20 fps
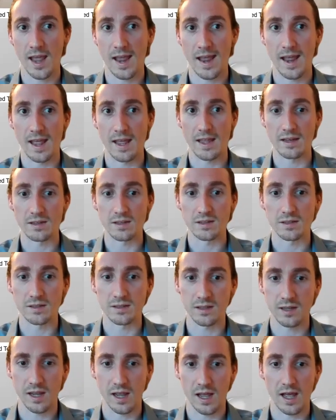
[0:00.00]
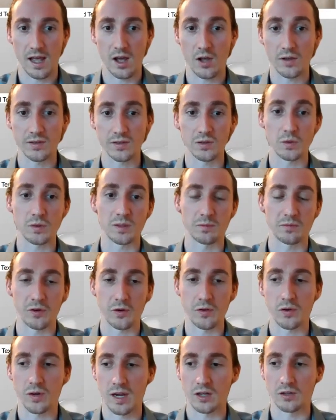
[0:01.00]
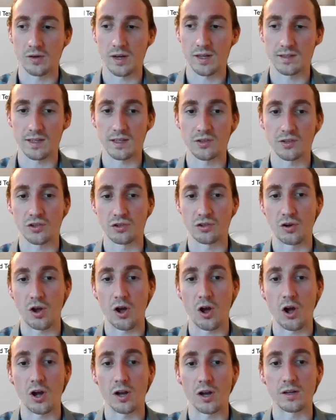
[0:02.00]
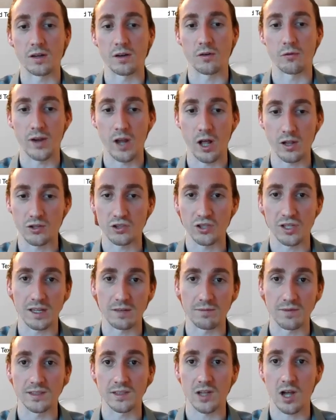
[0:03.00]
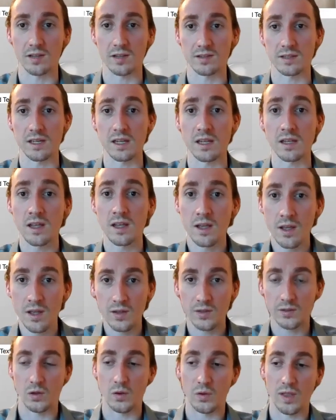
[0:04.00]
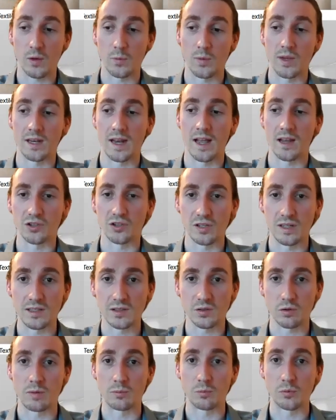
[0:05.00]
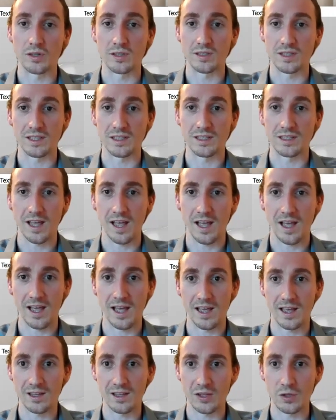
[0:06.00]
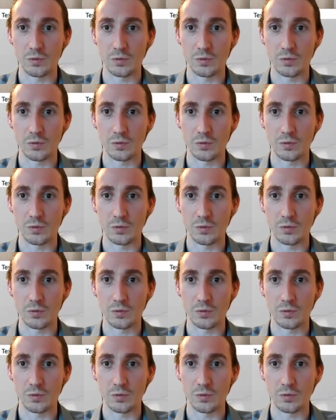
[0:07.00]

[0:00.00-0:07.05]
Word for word: and uh, also do some further characterization on rheology and viscosity so that we can actually screen print it uh,